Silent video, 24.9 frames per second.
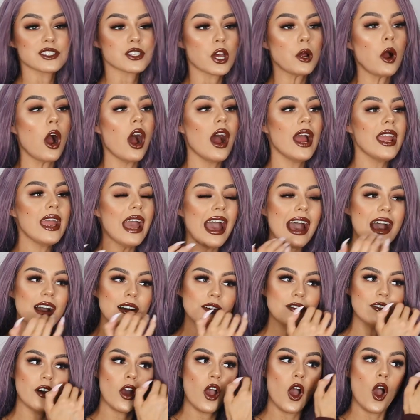So I
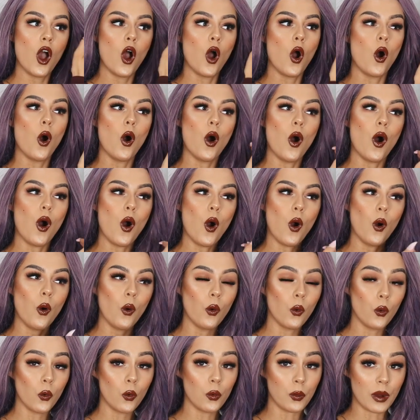have
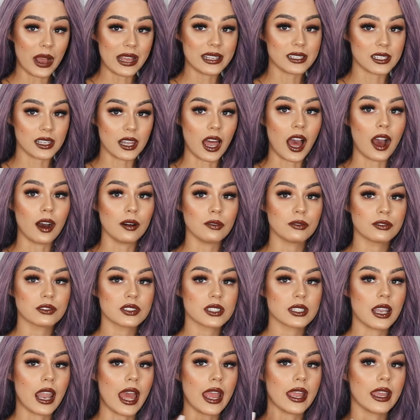always
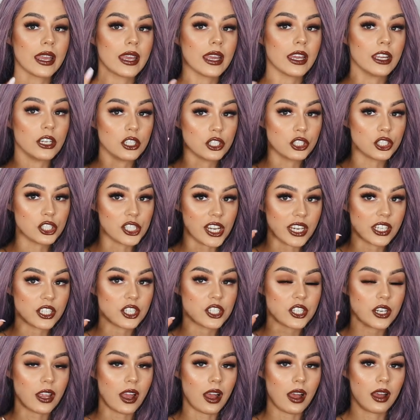loved like
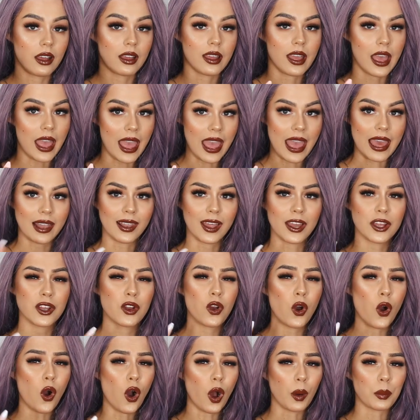ginger hair, like
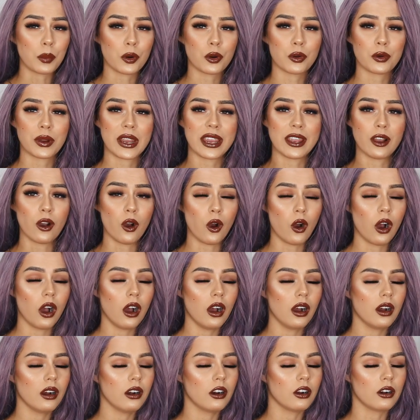coppery.
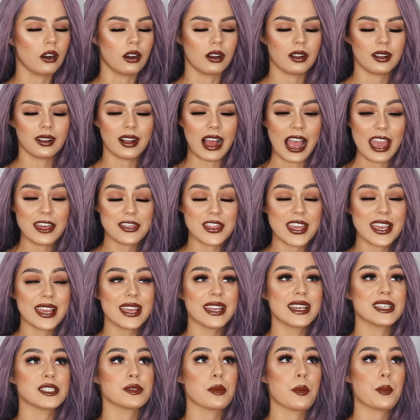Oh, I think
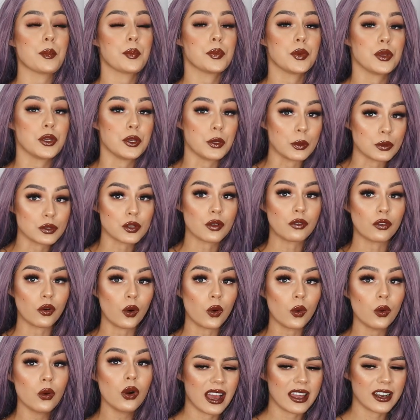it is
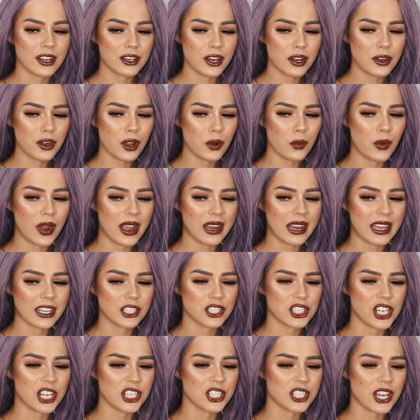beautiful. And I don't know why
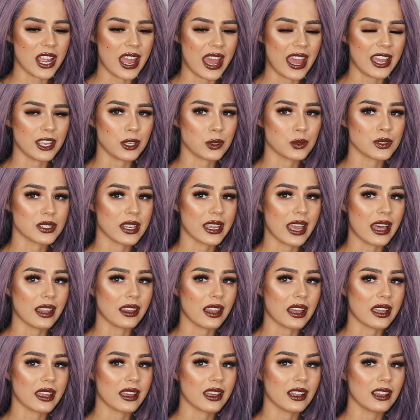like ginger hair used to get
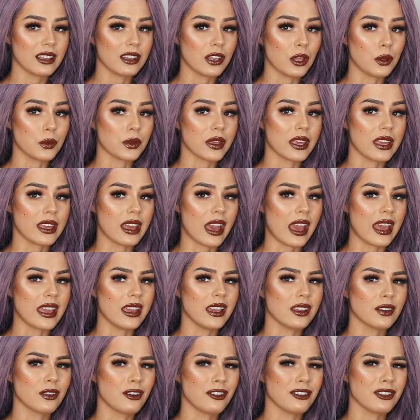like low-key
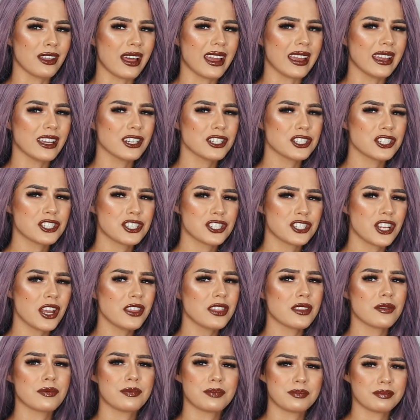hated on. Like,
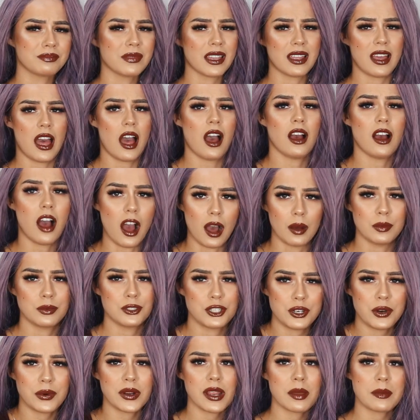shut the up.
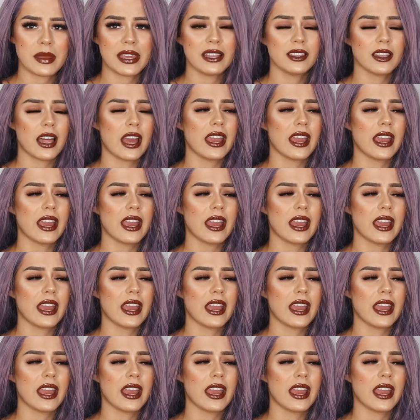Do you know what I mean?